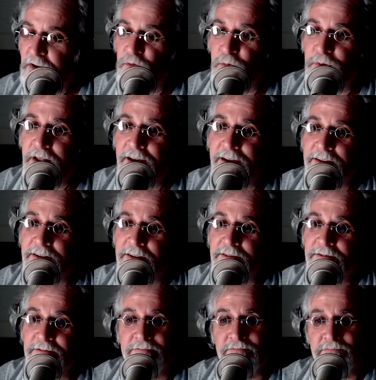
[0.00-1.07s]
we like it,
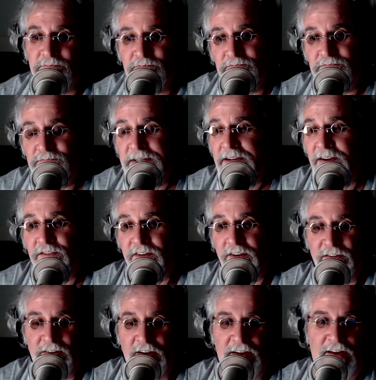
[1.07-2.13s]
because
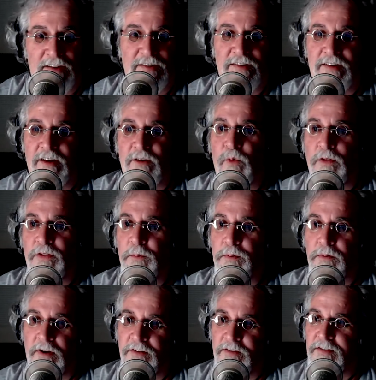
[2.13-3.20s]
Nissan hasn't said what the
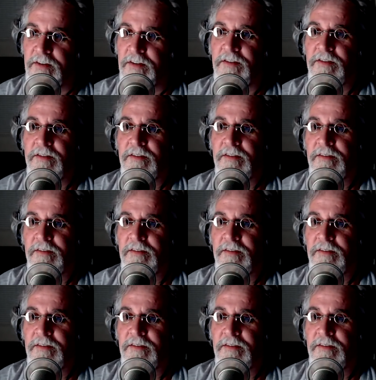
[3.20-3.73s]
price is.